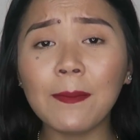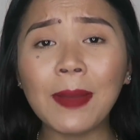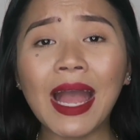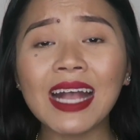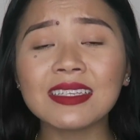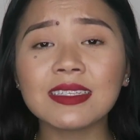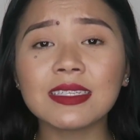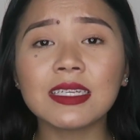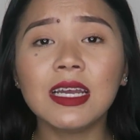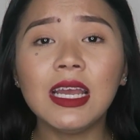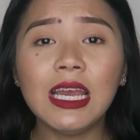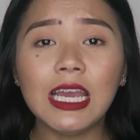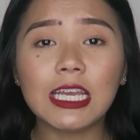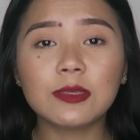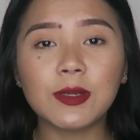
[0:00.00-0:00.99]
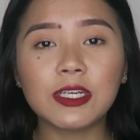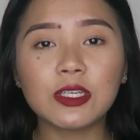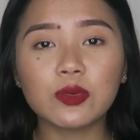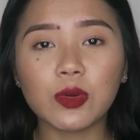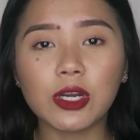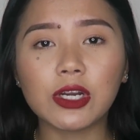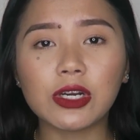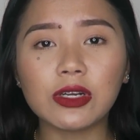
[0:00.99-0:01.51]
past experience
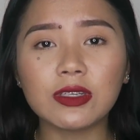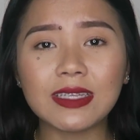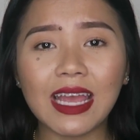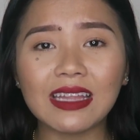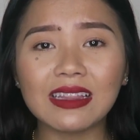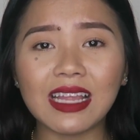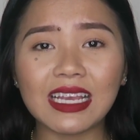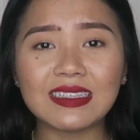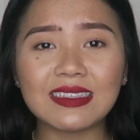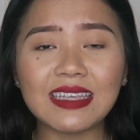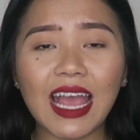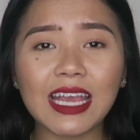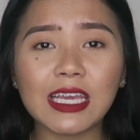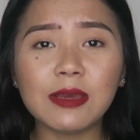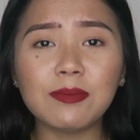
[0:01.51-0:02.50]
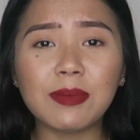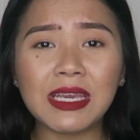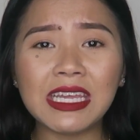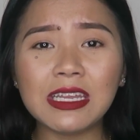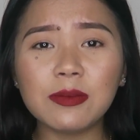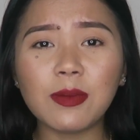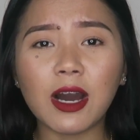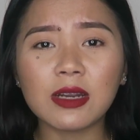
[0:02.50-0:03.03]
where girls had like saggy
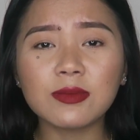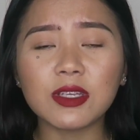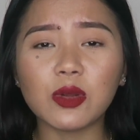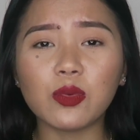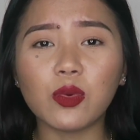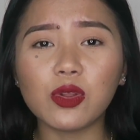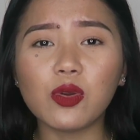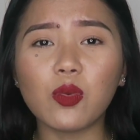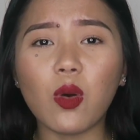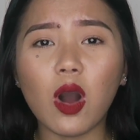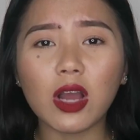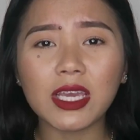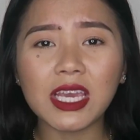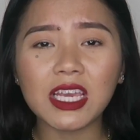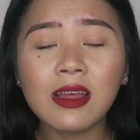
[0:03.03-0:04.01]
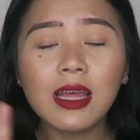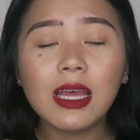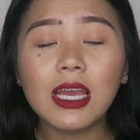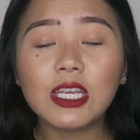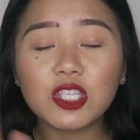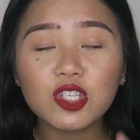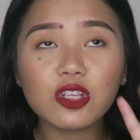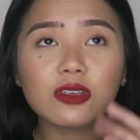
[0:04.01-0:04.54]
bikini bottoms, and when you're walking,
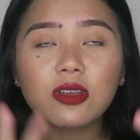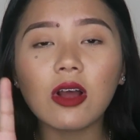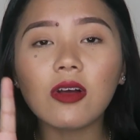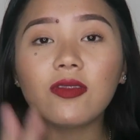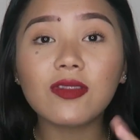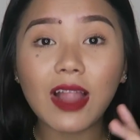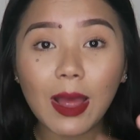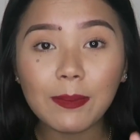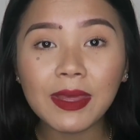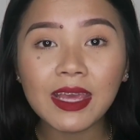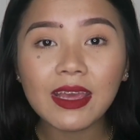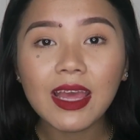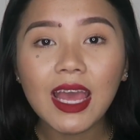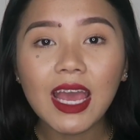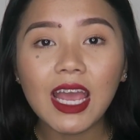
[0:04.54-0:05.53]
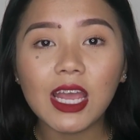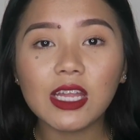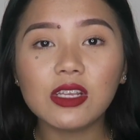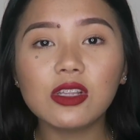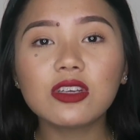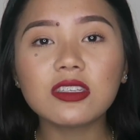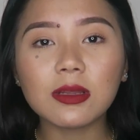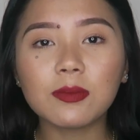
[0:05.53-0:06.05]
it just looks all flappy
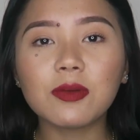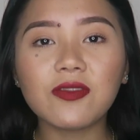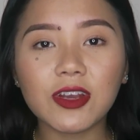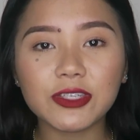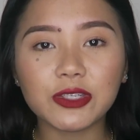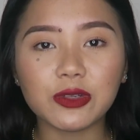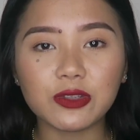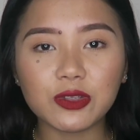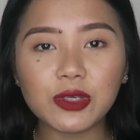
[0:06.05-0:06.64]
and looks unprofessional.